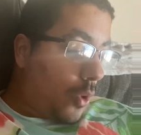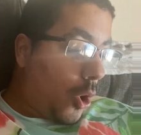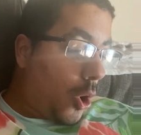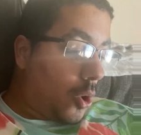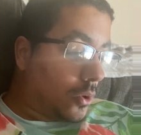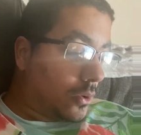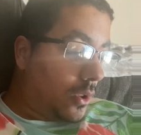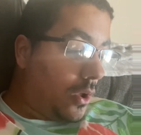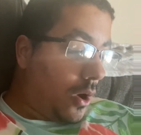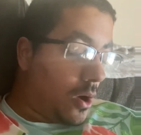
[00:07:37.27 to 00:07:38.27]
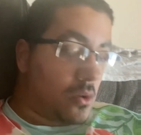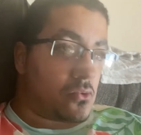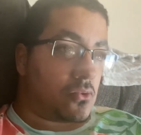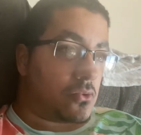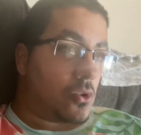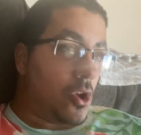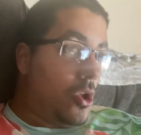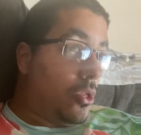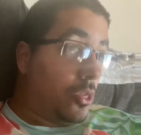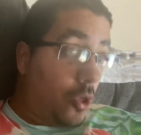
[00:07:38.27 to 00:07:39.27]
all of
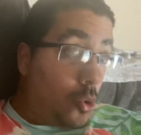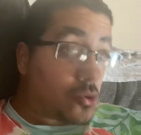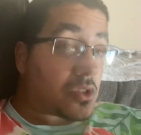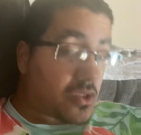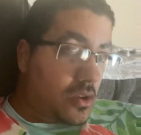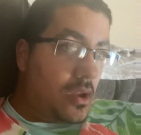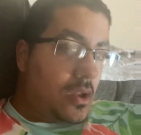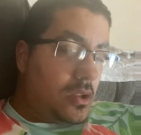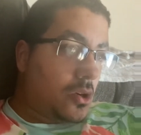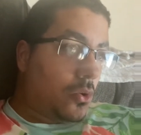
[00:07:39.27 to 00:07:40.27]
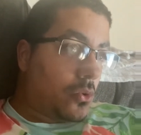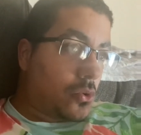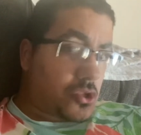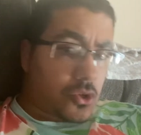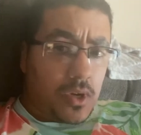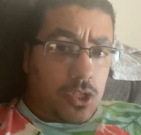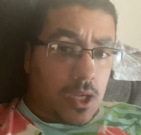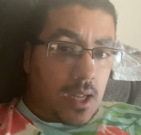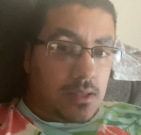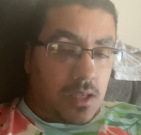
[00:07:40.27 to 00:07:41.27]
those, those
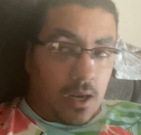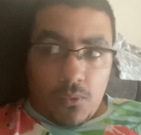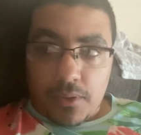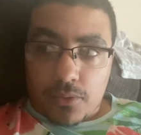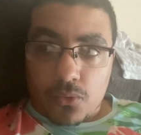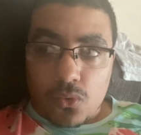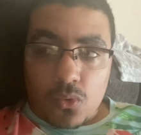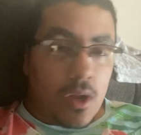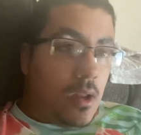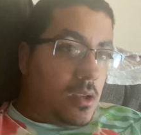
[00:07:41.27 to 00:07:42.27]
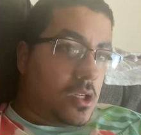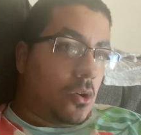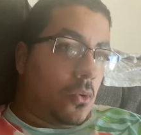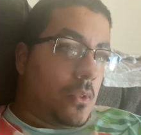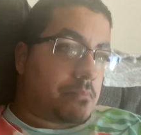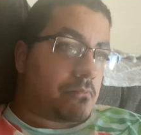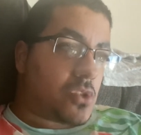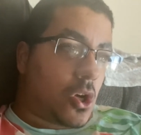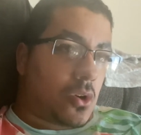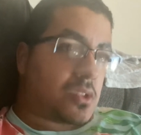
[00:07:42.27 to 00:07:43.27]
screenshots, and I went through, the
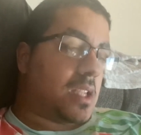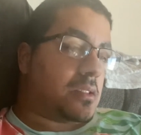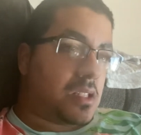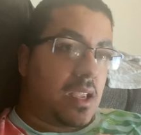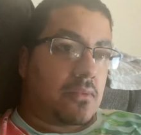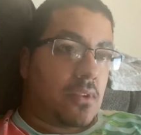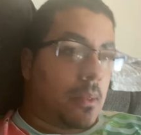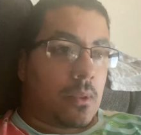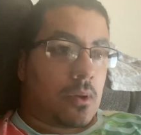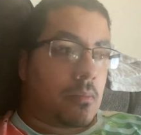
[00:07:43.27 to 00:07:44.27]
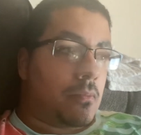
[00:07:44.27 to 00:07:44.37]
songs I'd saved on the